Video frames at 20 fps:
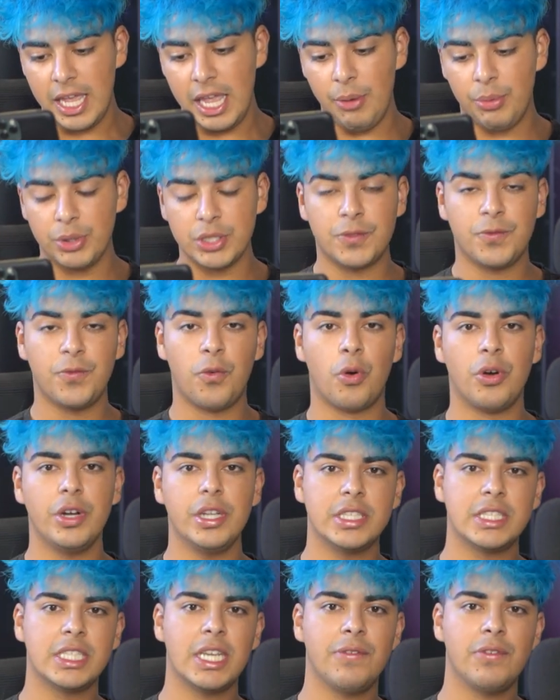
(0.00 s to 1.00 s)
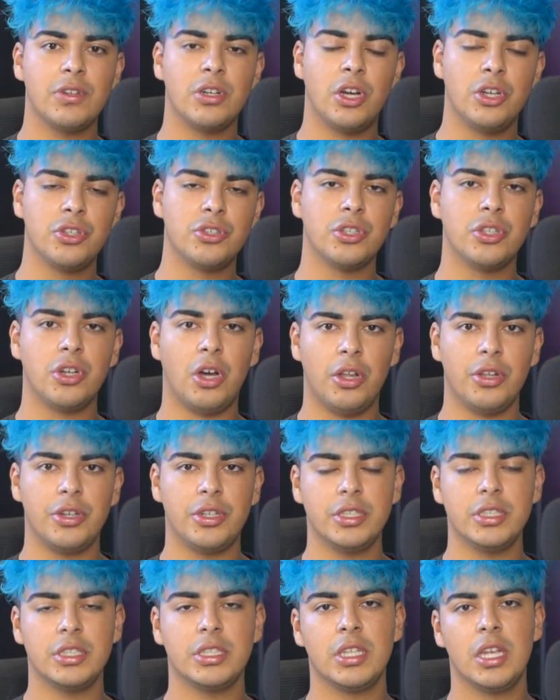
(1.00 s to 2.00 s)
It was
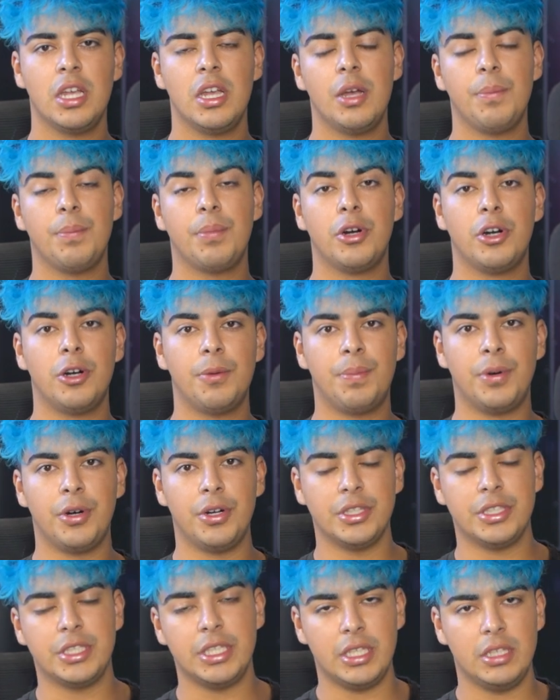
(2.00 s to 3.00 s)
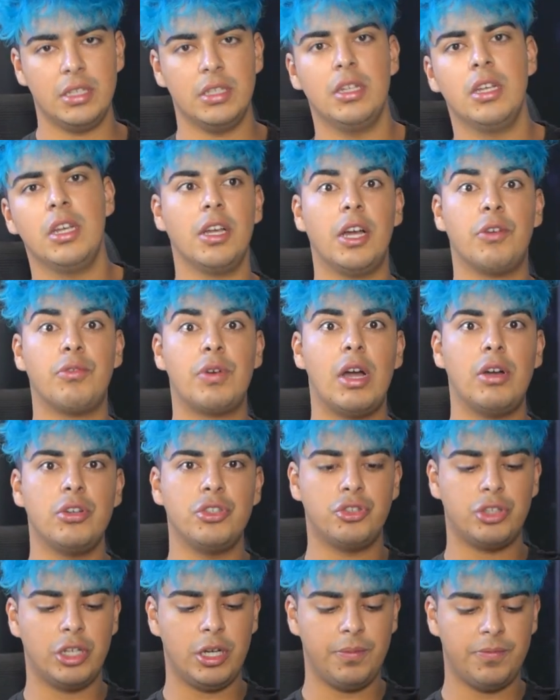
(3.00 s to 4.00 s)
$4,700 per person, a round
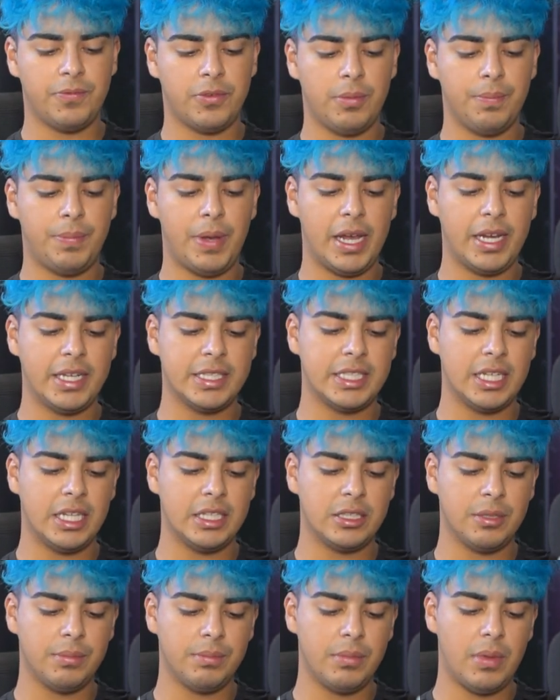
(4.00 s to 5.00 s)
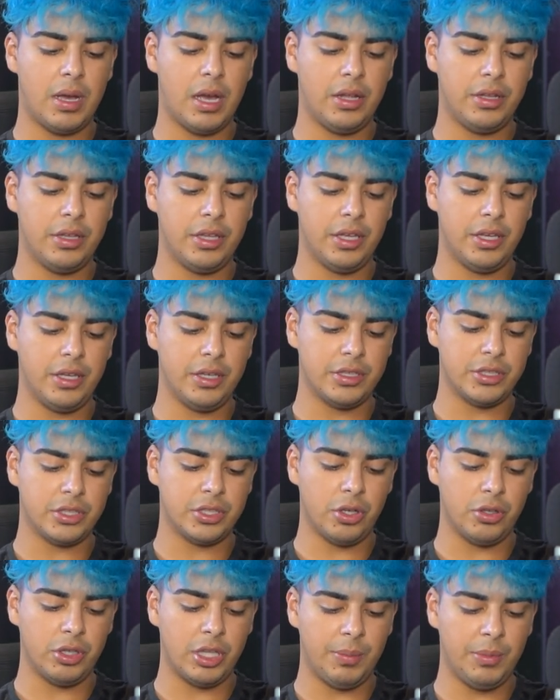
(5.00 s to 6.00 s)
trip from Pakistan to Mali.
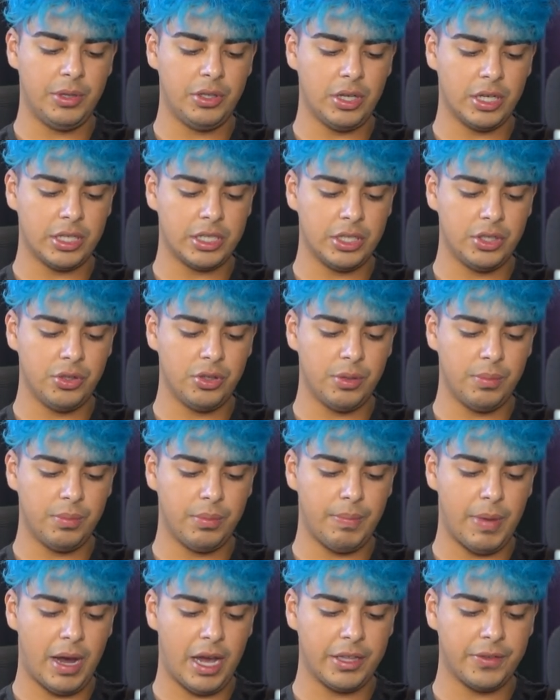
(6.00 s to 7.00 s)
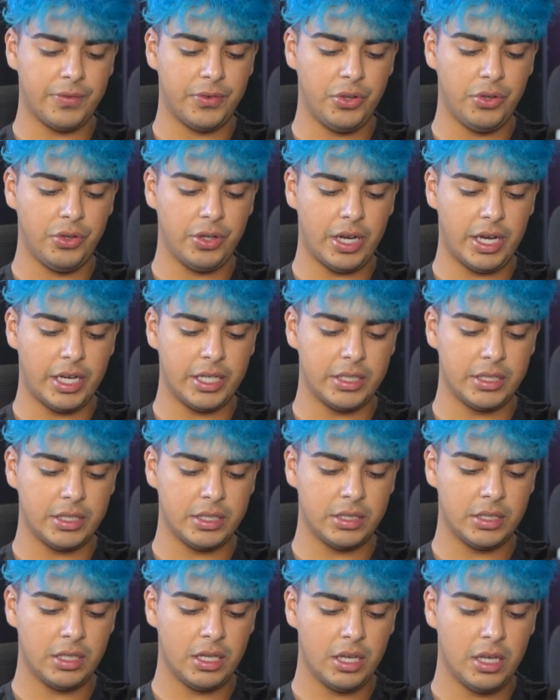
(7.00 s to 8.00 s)
So let me actually do the math for you
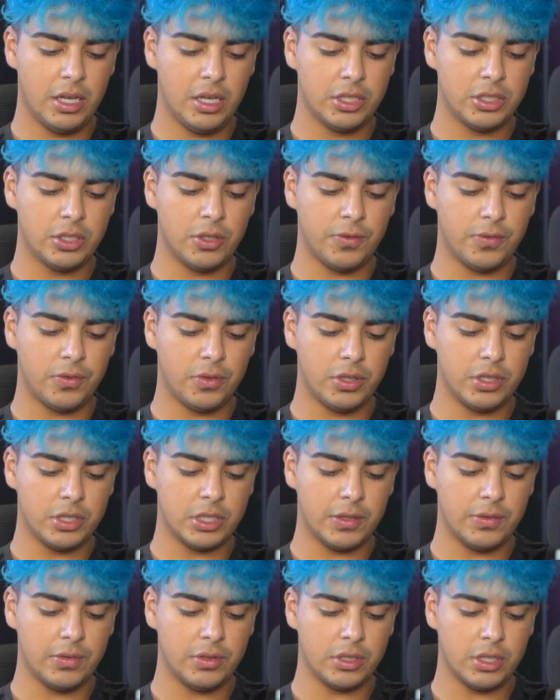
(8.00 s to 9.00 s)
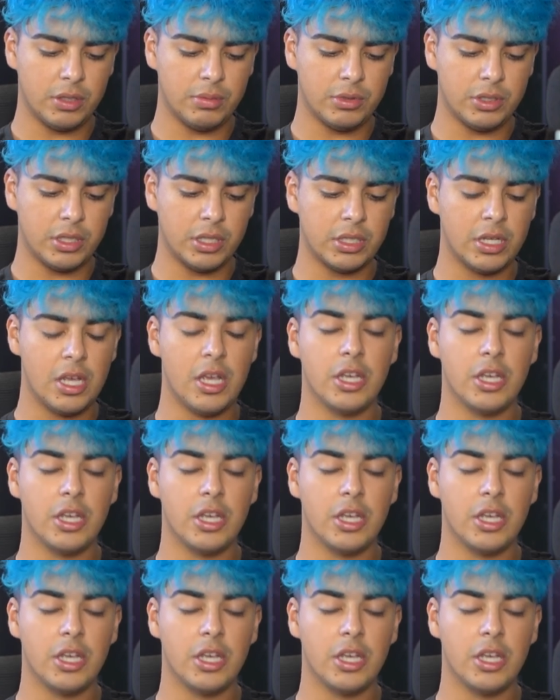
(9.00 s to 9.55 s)
guys. So 47 times 6.